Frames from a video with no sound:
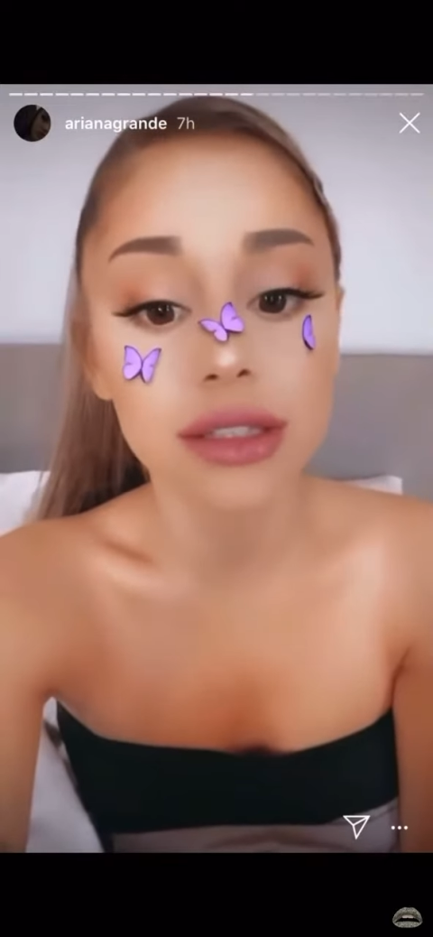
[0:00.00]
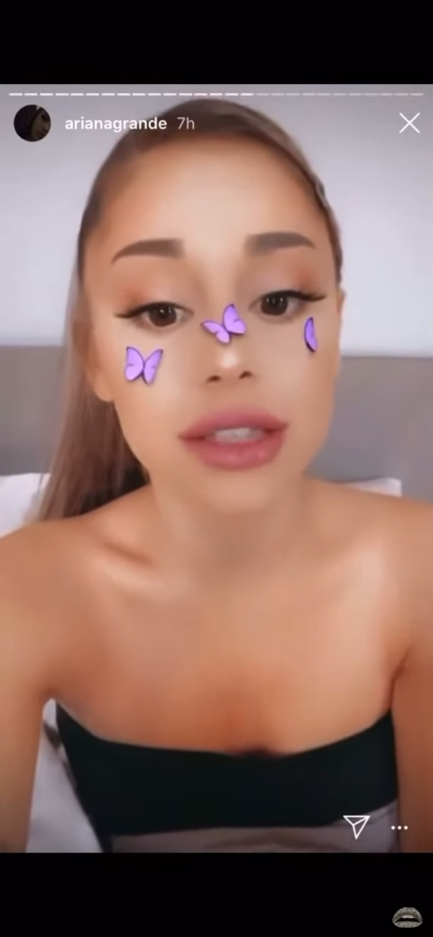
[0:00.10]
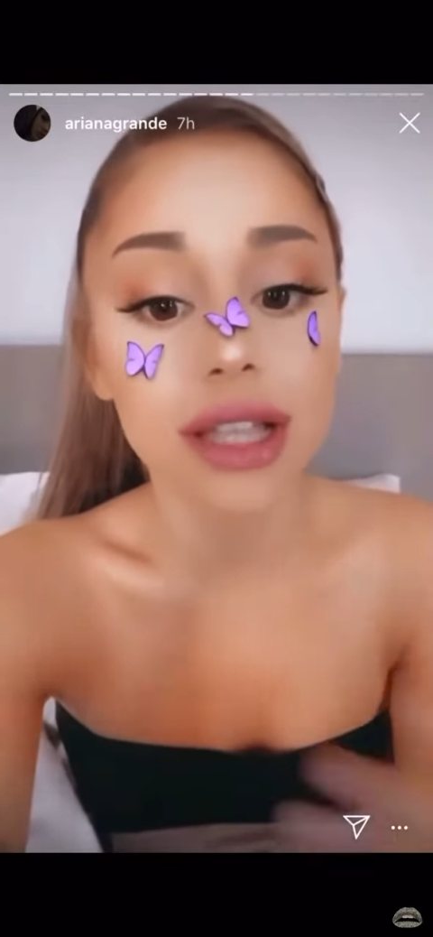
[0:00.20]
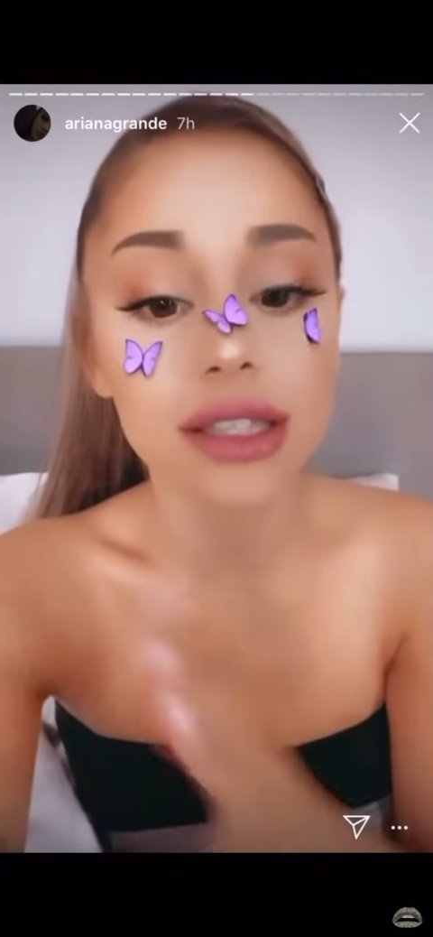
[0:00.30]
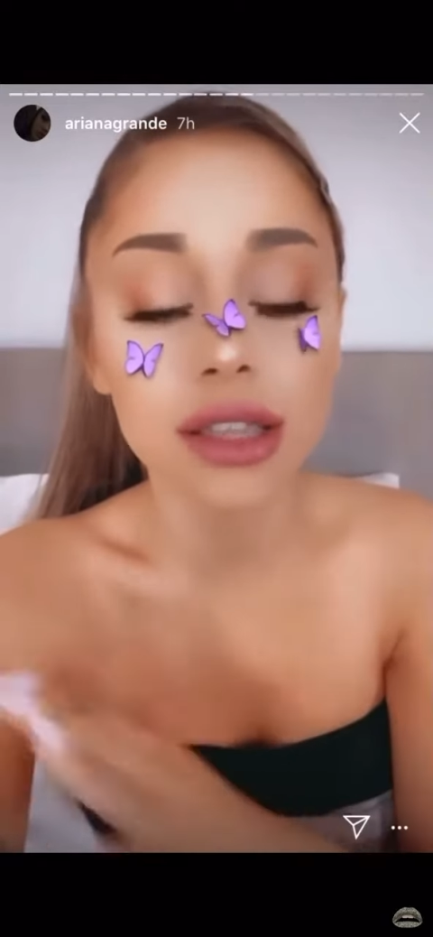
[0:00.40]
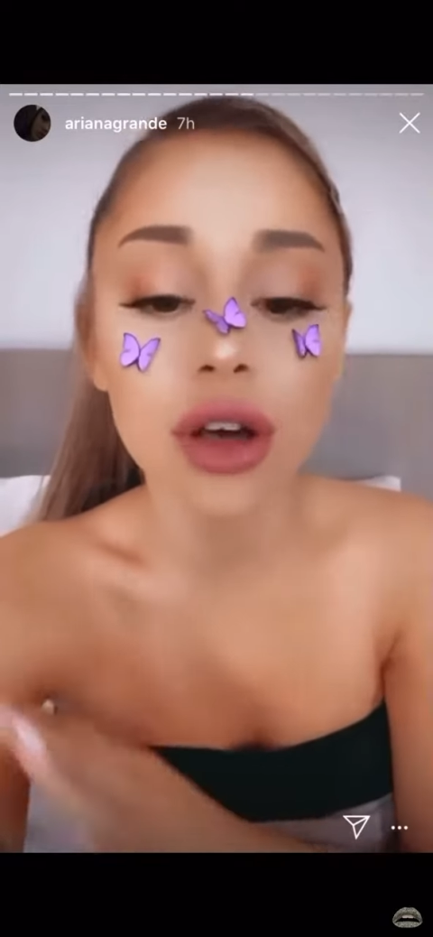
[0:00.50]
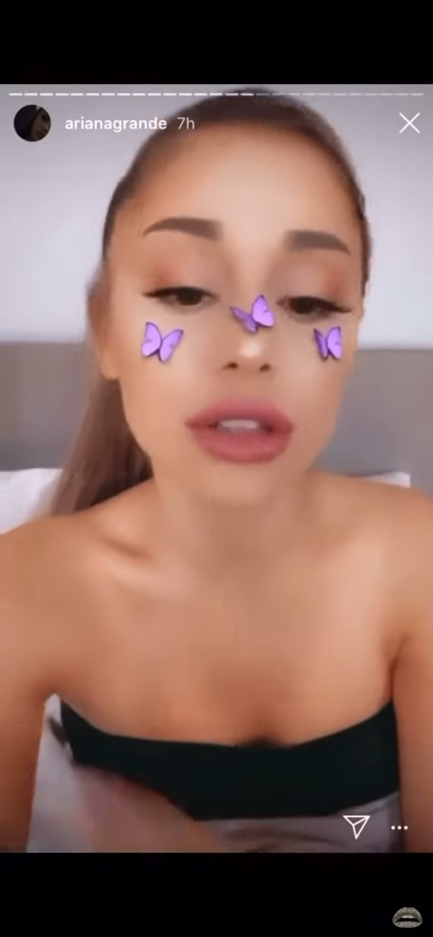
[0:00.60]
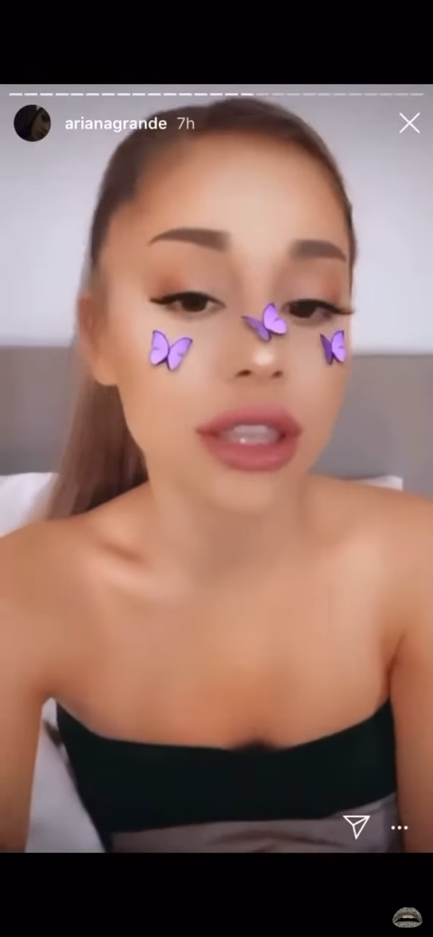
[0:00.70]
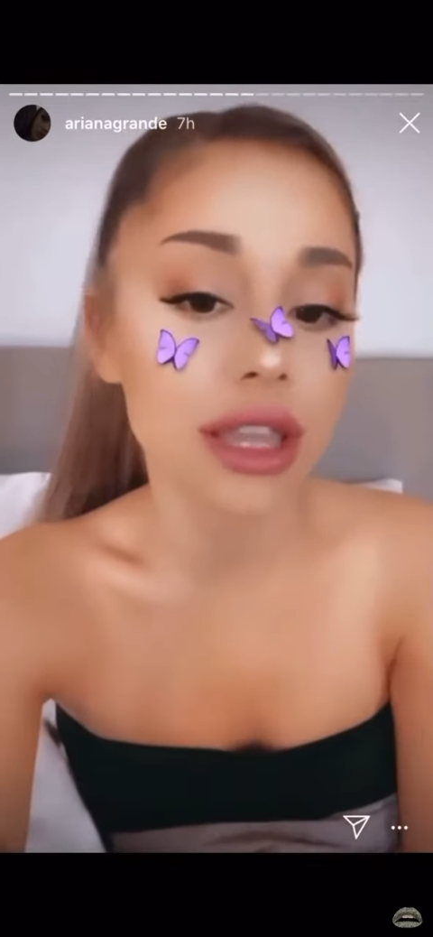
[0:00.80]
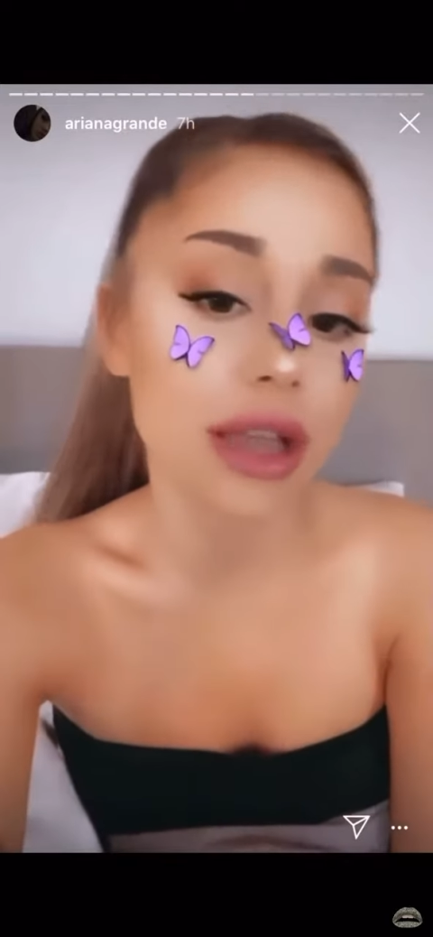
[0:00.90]
That's the only
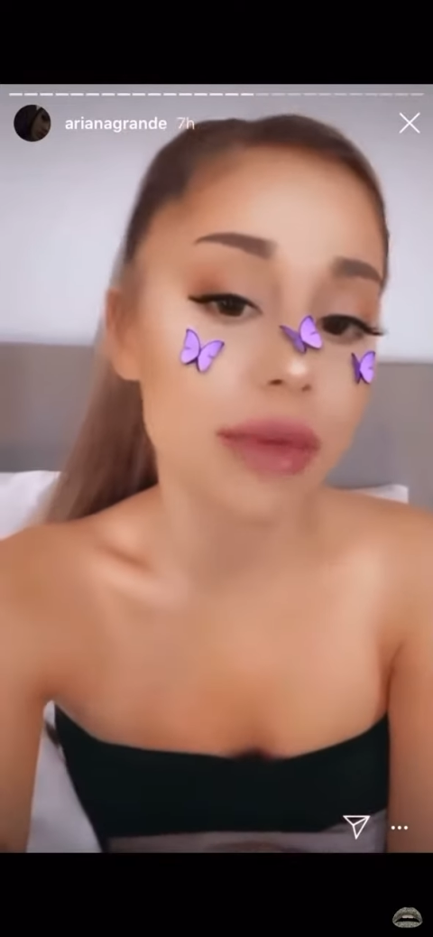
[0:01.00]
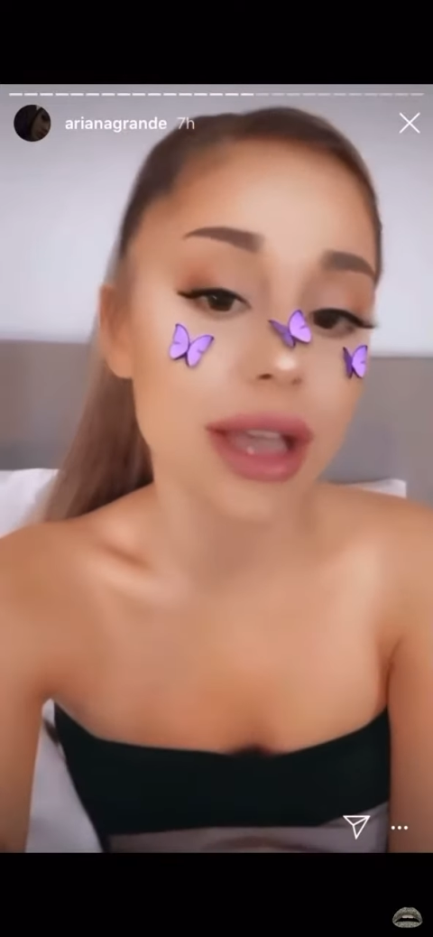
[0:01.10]
thing I'm asking.